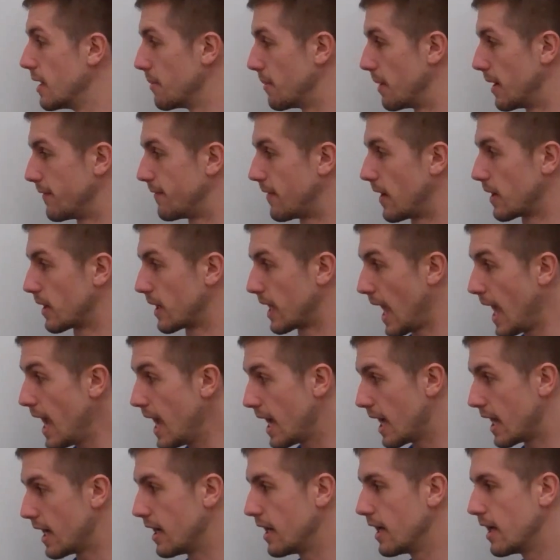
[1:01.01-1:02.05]
But if I
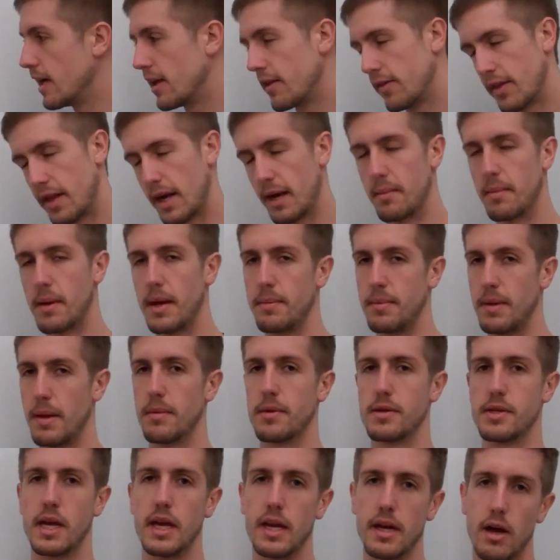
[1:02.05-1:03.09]
can, then I might be
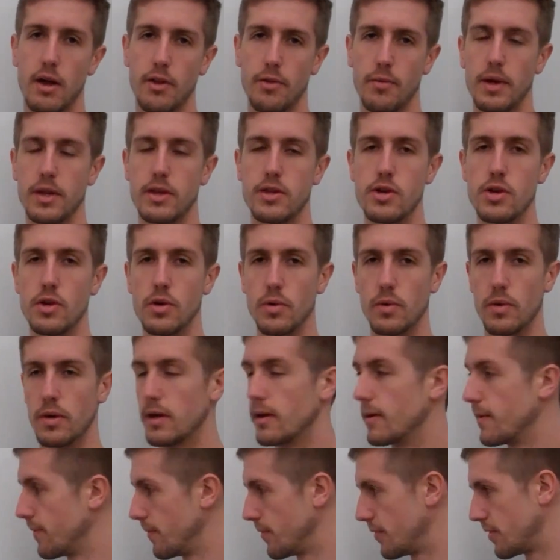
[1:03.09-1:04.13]
able to get all the way to
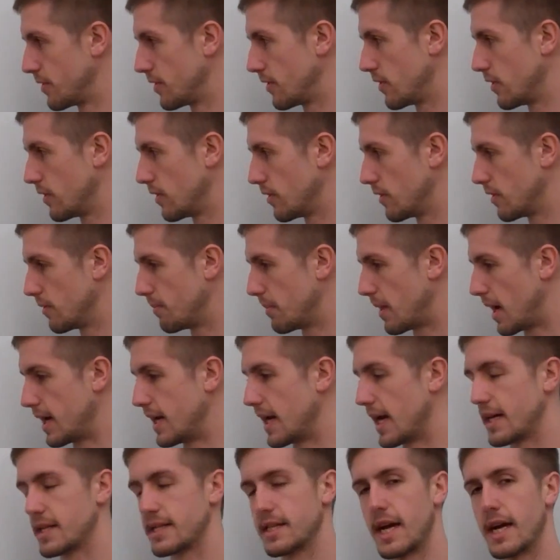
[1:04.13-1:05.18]
my
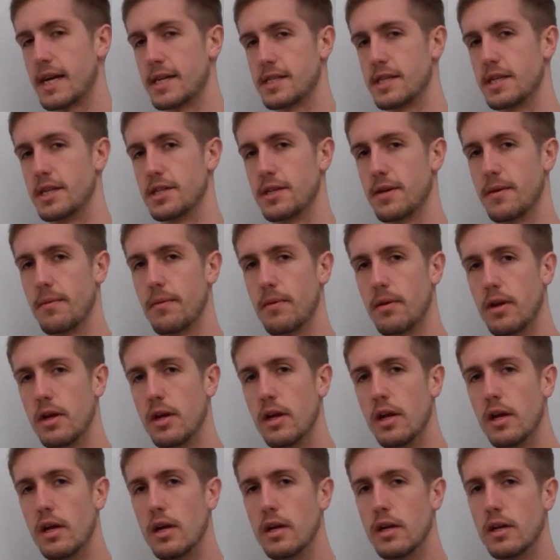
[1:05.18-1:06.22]
next gas station.
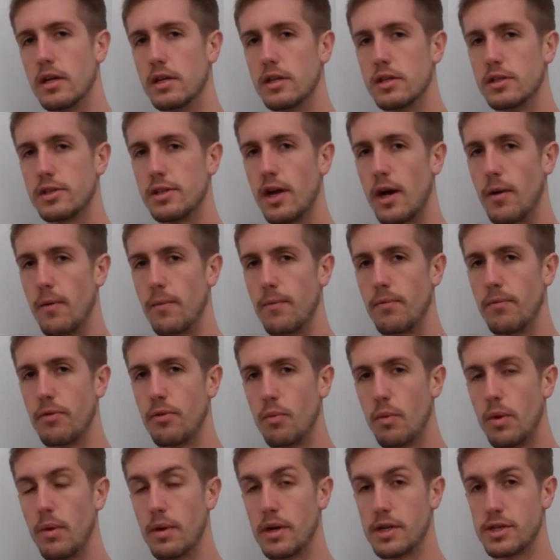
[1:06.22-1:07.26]
So
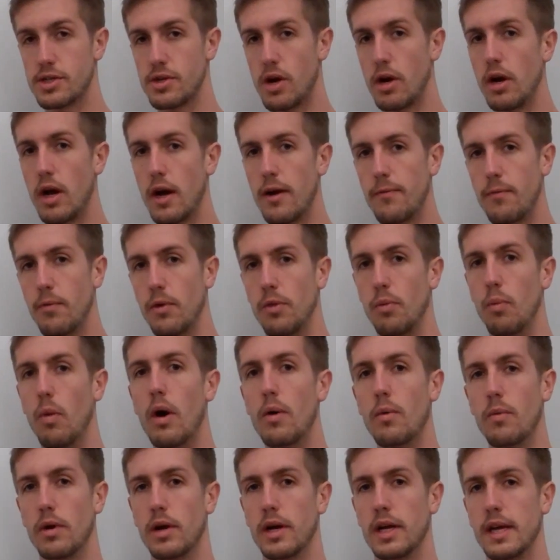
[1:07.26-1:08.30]
we want to start off with
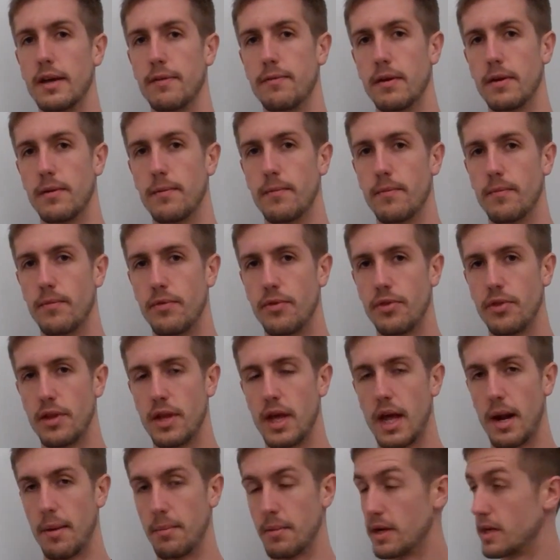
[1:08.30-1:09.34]
what we're given.
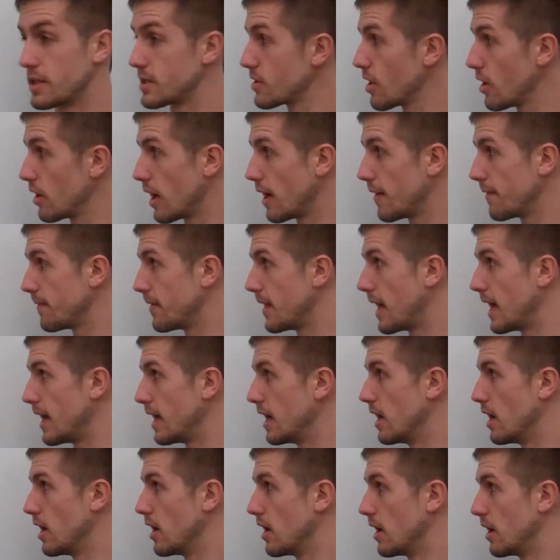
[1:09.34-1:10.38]
And I'm going to start off
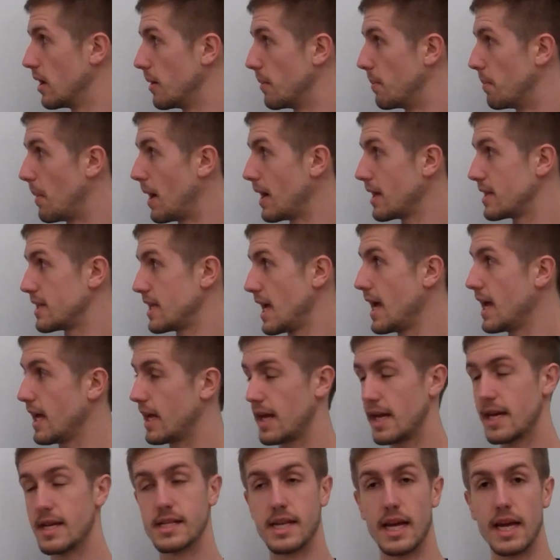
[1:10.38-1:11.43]
that my
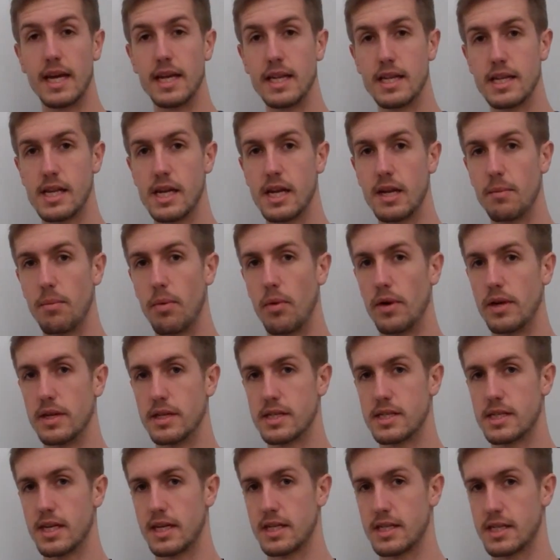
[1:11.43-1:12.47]
tank is
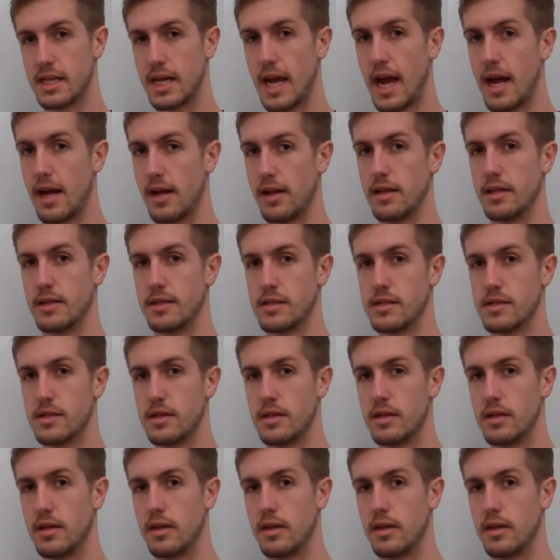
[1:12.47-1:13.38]
18.6 gallons.